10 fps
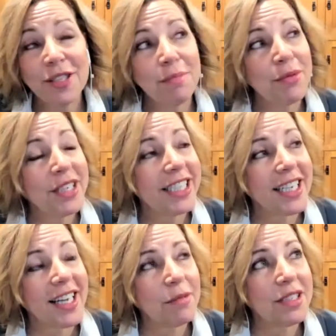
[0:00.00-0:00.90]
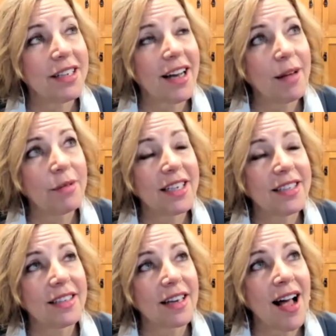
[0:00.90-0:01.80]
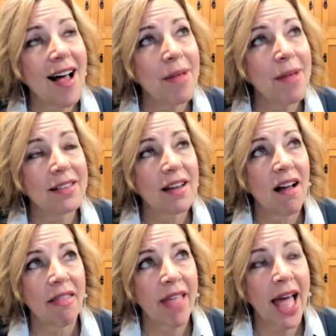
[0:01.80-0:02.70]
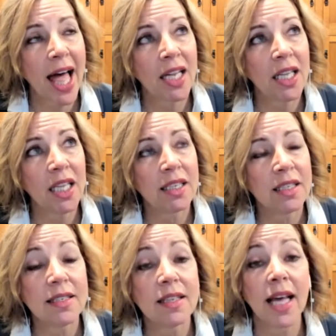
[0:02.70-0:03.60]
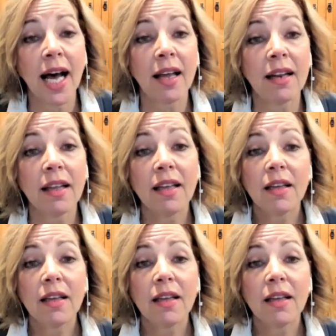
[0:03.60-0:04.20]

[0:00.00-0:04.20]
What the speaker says: a point that I would like to comment on, that is that